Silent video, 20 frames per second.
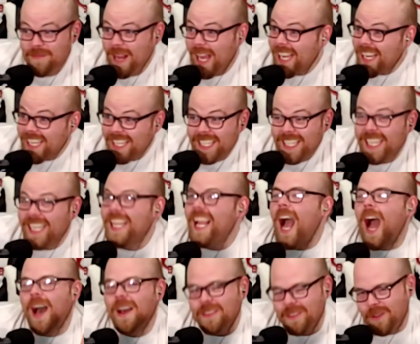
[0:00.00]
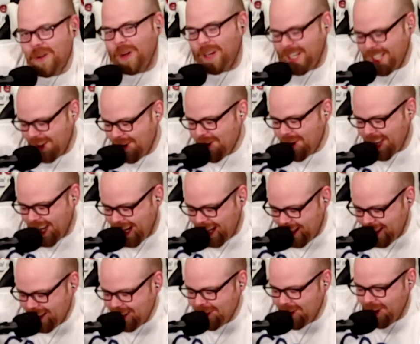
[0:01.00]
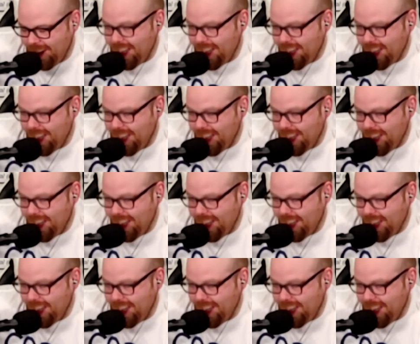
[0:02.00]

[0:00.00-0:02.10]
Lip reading: I'm not going to... Look. I'm